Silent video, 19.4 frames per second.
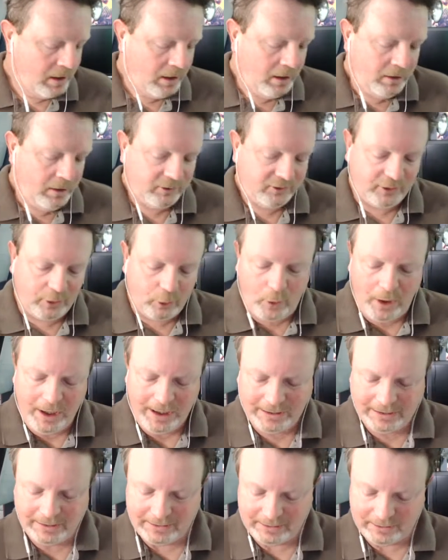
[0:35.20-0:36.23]
So,
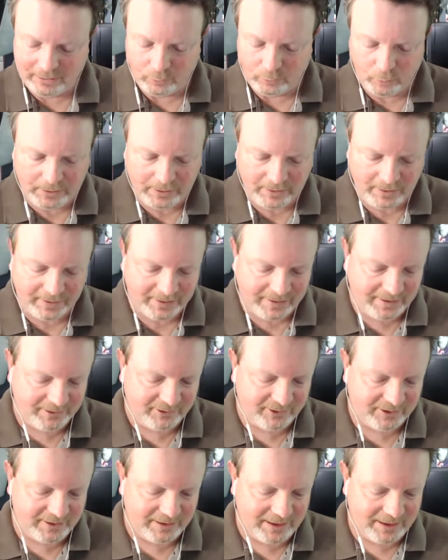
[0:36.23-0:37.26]
one of the
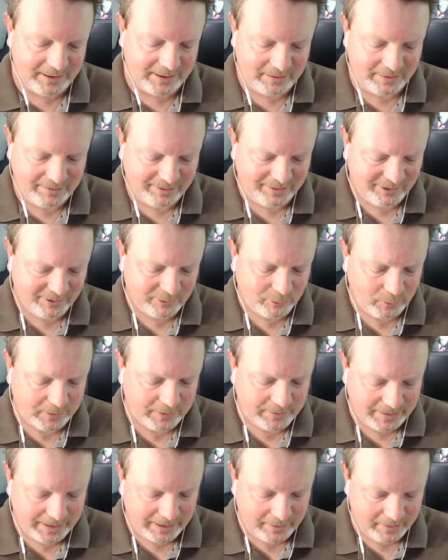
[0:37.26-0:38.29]
things that I this is one
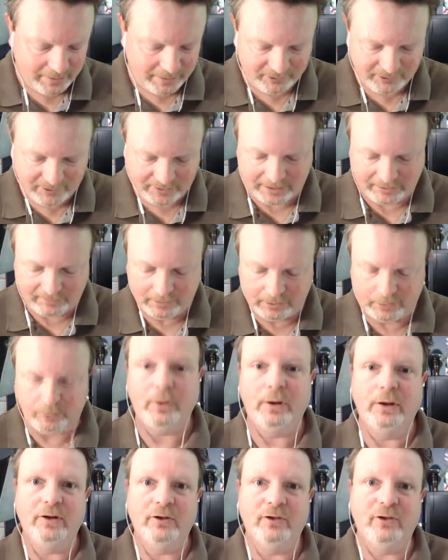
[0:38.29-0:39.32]
of the areas that I really
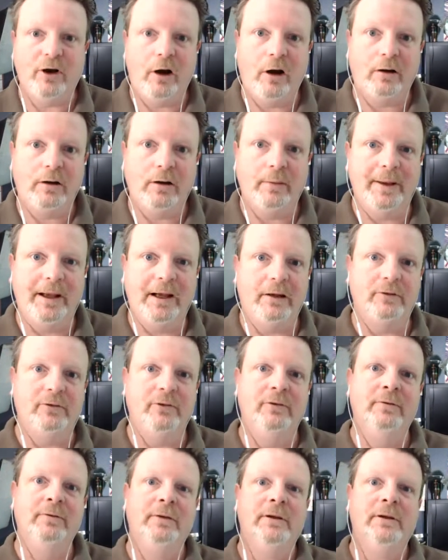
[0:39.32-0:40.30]
wanted to talk about.